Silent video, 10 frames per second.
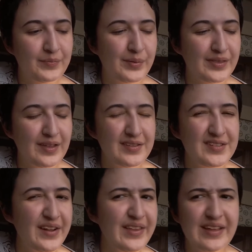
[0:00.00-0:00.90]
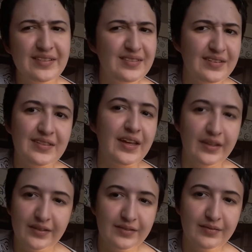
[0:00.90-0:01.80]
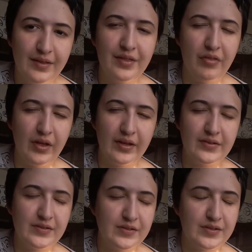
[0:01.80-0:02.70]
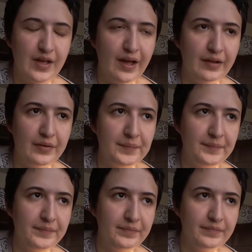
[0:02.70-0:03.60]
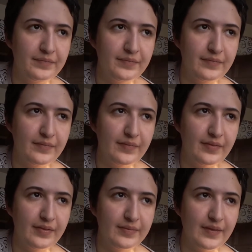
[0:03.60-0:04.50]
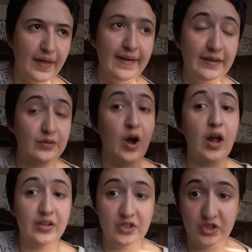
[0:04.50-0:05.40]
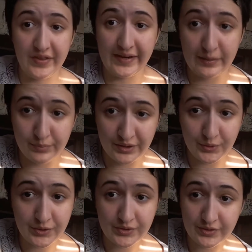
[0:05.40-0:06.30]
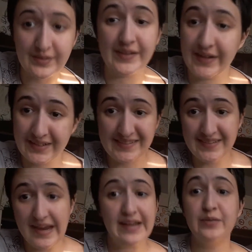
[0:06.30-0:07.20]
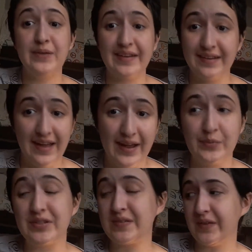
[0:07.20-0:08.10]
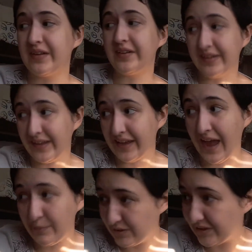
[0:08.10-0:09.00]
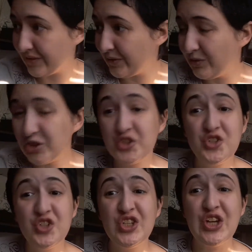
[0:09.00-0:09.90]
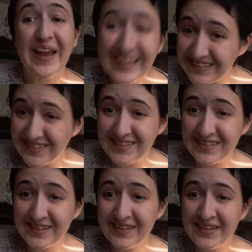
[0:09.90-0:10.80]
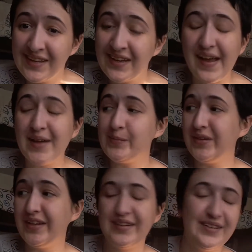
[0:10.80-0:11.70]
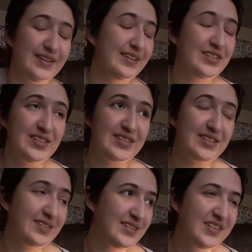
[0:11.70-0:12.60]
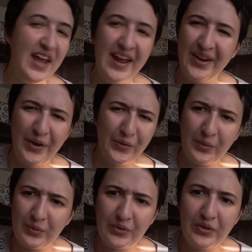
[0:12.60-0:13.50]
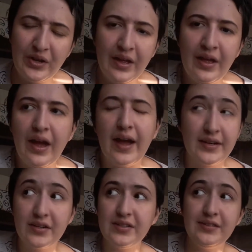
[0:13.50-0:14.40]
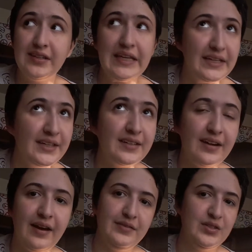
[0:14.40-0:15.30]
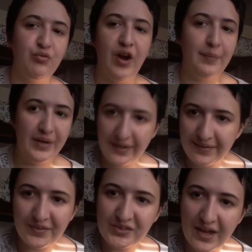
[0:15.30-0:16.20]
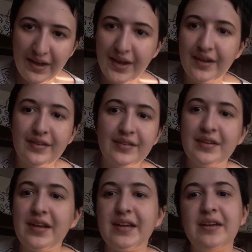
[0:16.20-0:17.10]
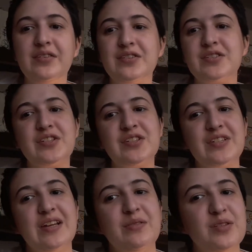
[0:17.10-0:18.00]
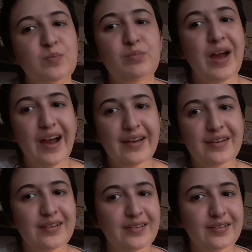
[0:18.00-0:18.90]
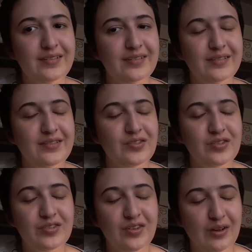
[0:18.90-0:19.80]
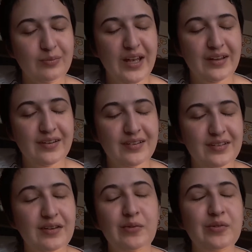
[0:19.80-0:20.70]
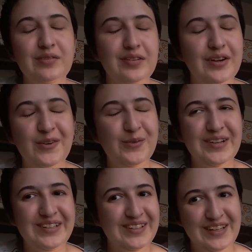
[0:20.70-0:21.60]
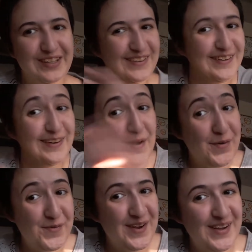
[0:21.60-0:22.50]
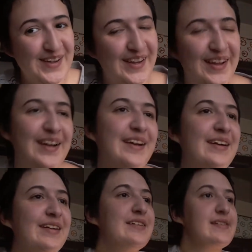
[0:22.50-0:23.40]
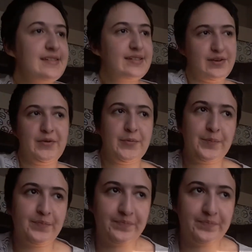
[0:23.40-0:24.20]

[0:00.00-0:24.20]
But that's not, like, the thing. The thing is, I acknowledged that I puked the next day when I was feeling like absolute shit. I mean, just terrible. I couldn't eat. I was vomiting all day. Like, it was bad. So bad. Don't, no. No. So,